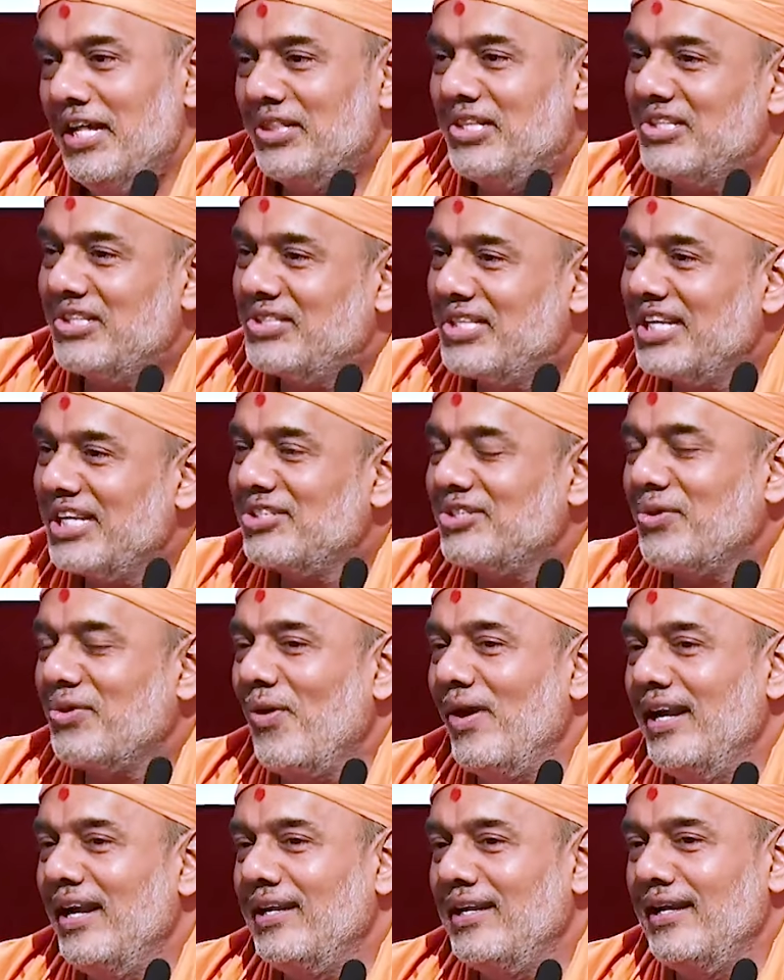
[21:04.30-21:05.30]
The sixth
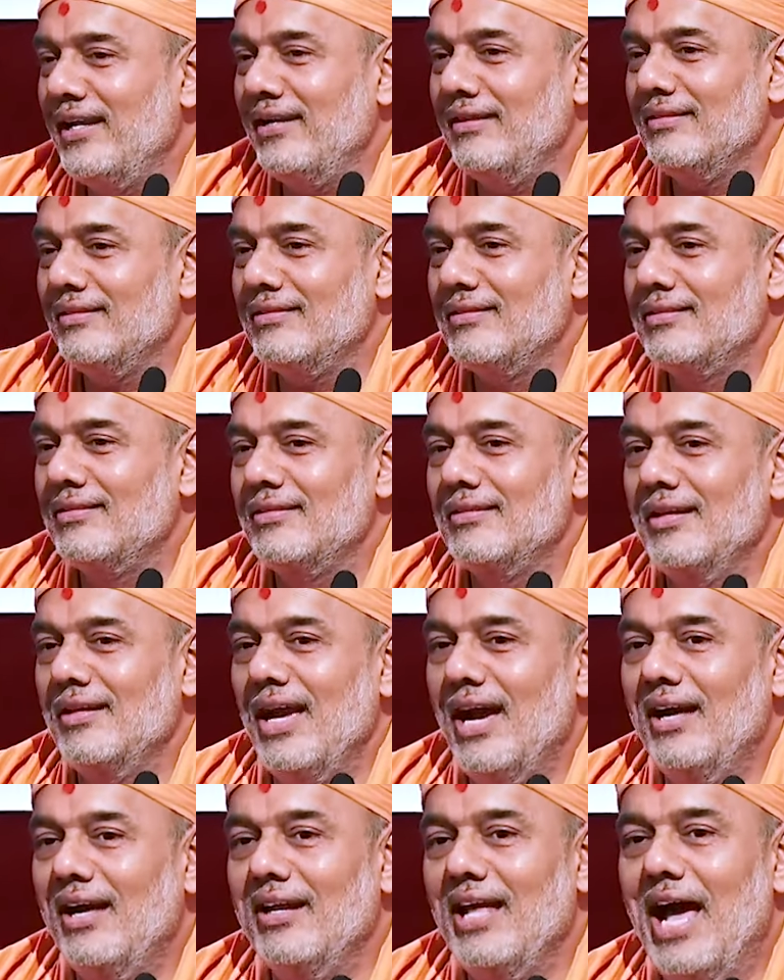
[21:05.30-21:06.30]
quality is
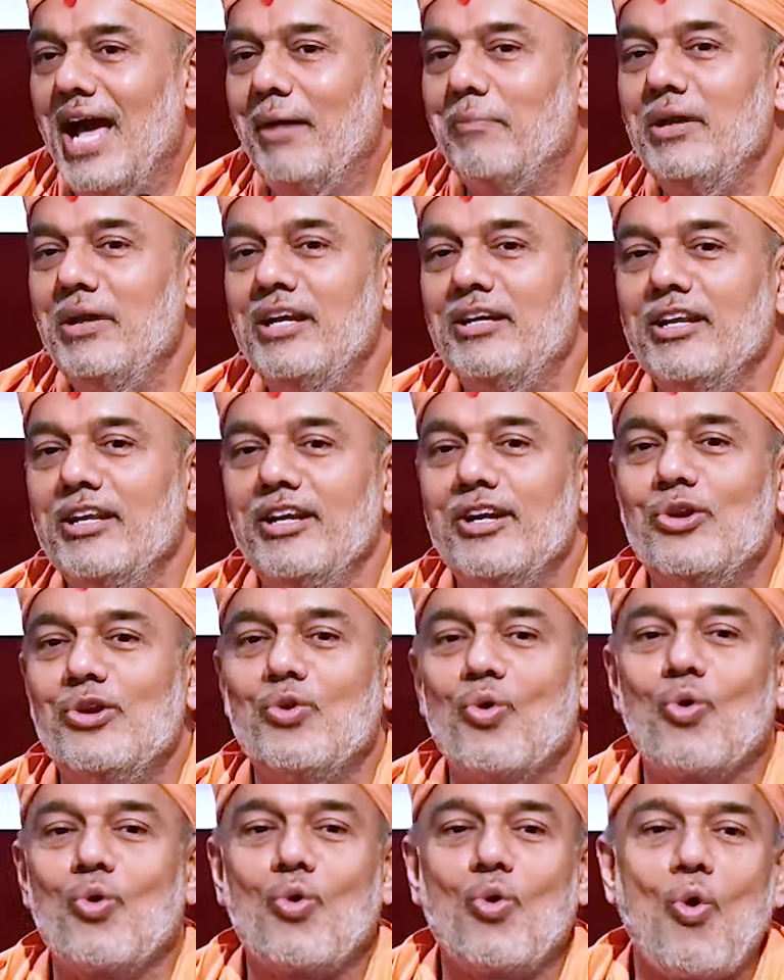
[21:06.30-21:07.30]
an ability
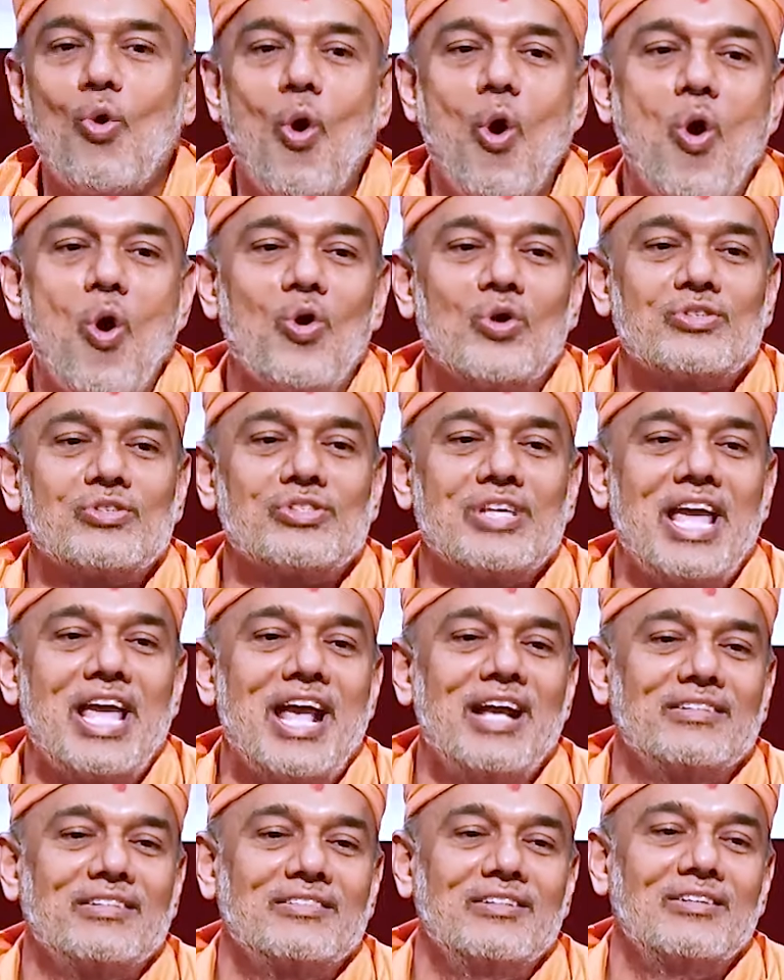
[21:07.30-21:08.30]
to cause
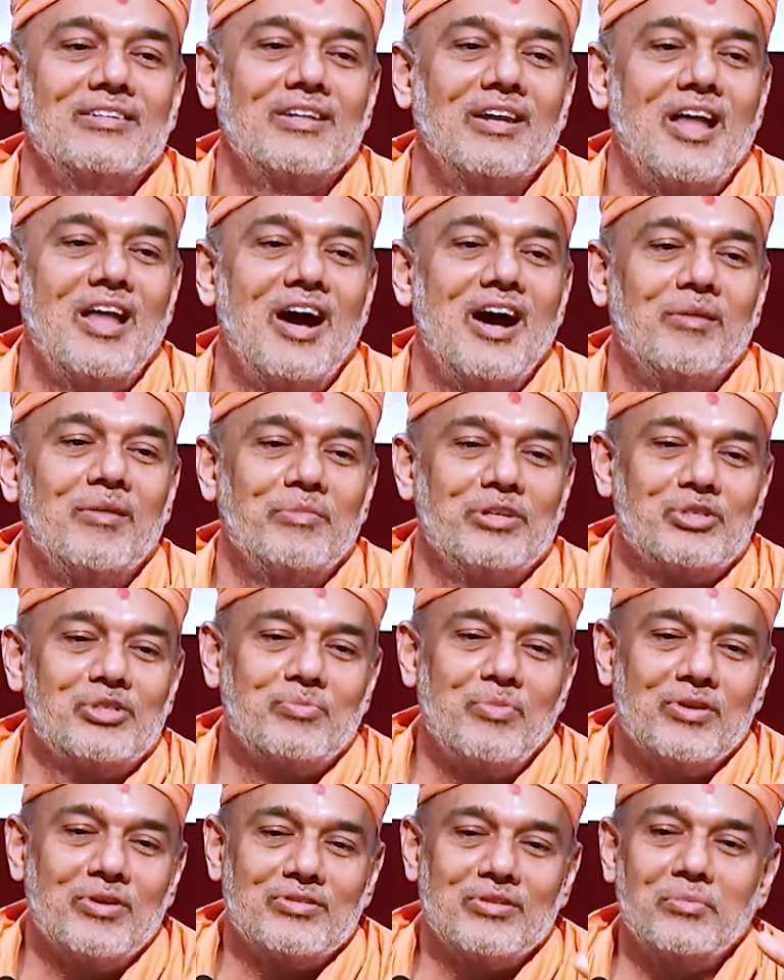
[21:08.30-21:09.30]
as little harm as
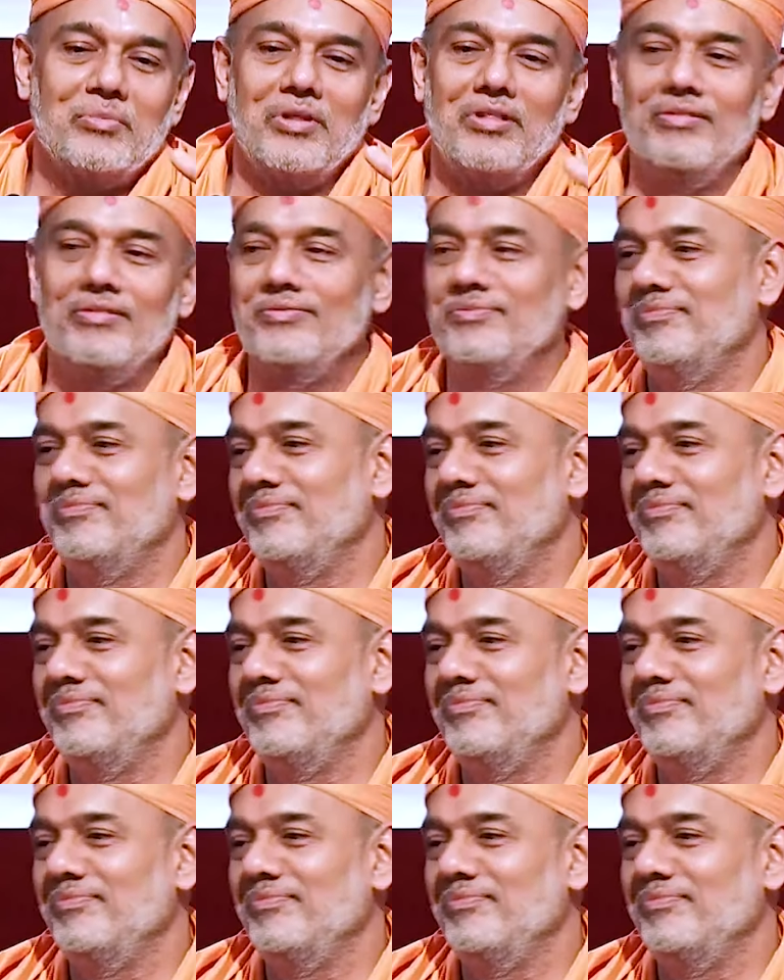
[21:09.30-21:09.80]
possible.